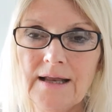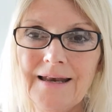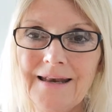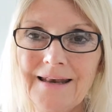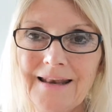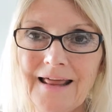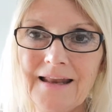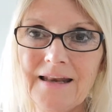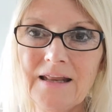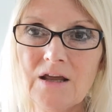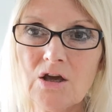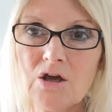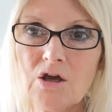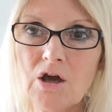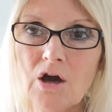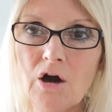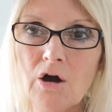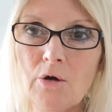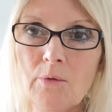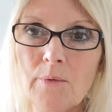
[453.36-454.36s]
Let it
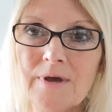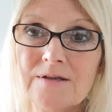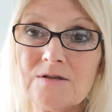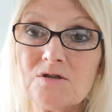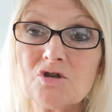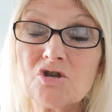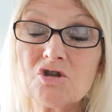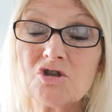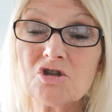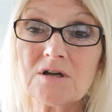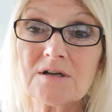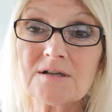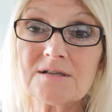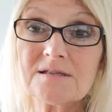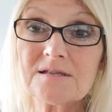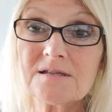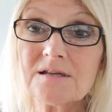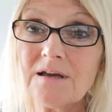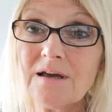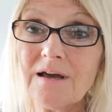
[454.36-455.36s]
go. It's
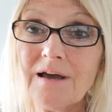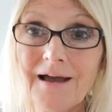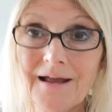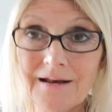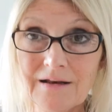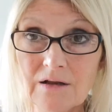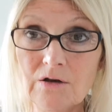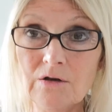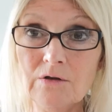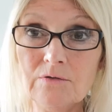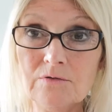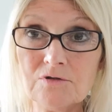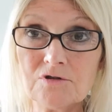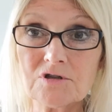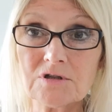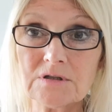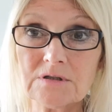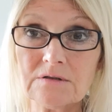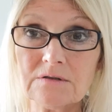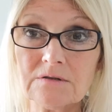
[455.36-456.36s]
just an
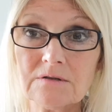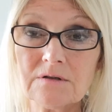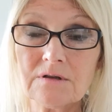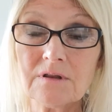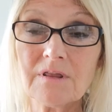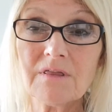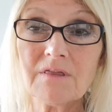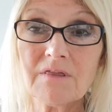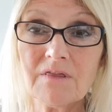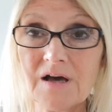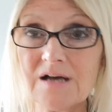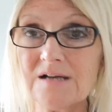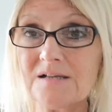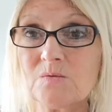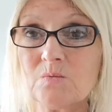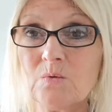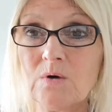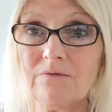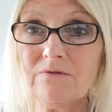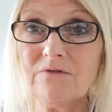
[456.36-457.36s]
illusion.
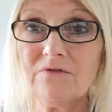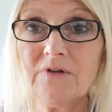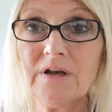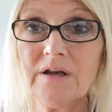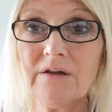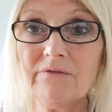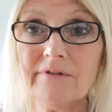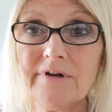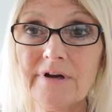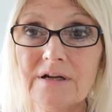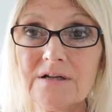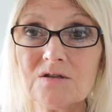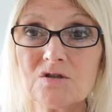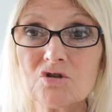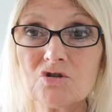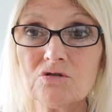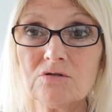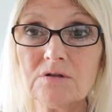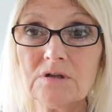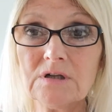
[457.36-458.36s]
That's what I'm feeling really
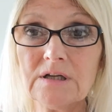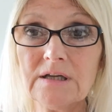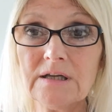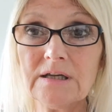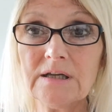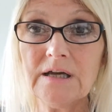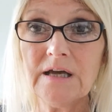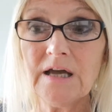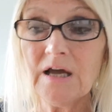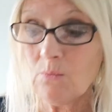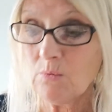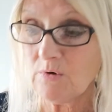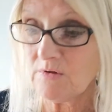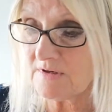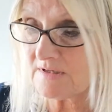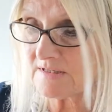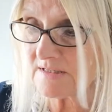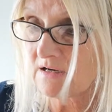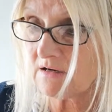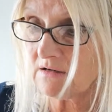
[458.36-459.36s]
strongly with
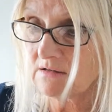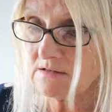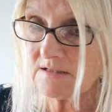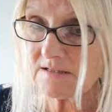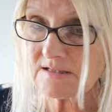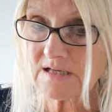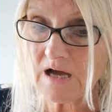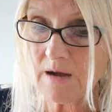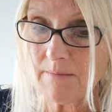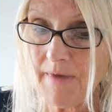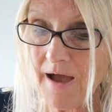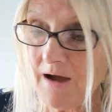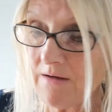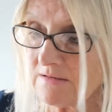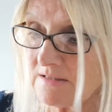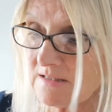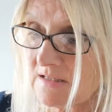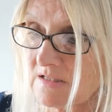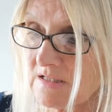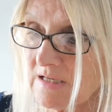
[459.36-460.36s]
this card that's come out.
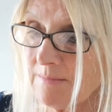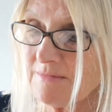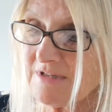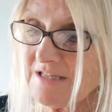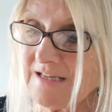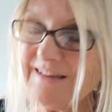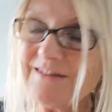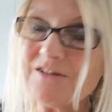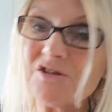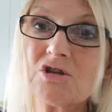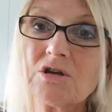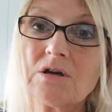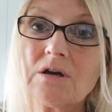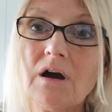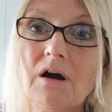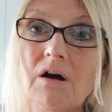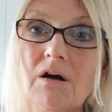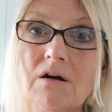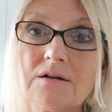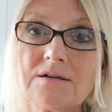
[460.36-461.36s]
It's a temptation
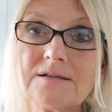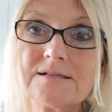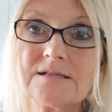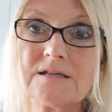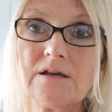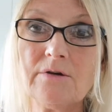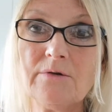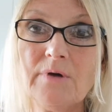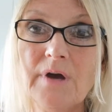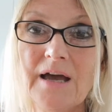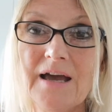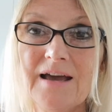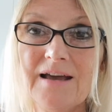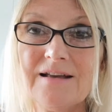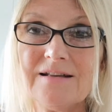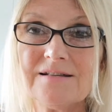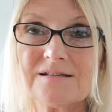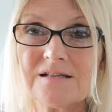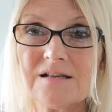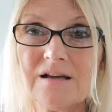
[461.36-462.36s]
card. So
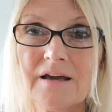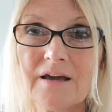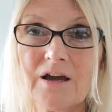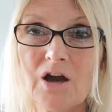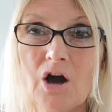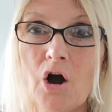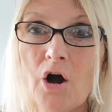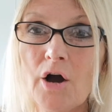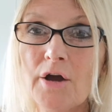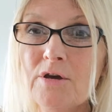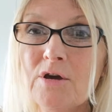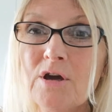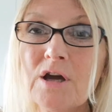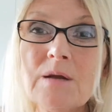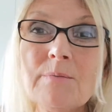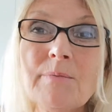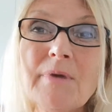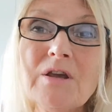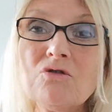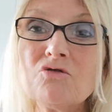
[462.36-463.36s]
it's like, are you going
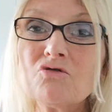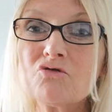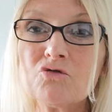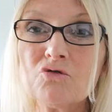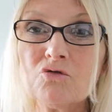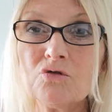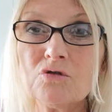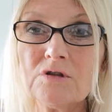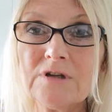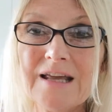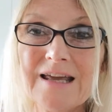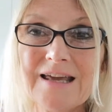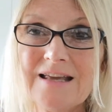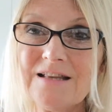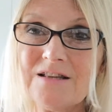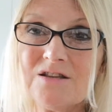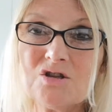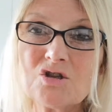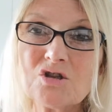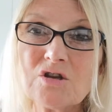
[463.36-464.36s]
to be drawn
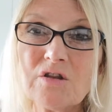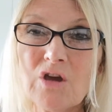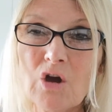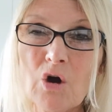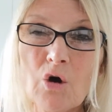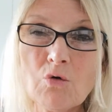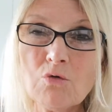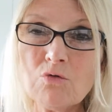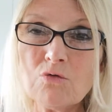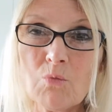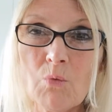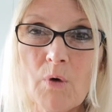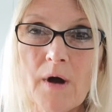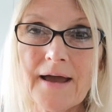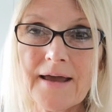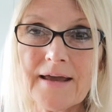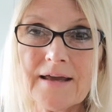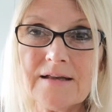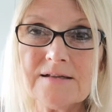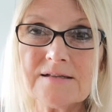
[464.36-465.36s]
into the old
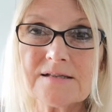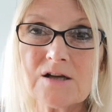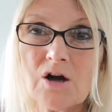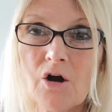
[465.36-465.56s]
ways?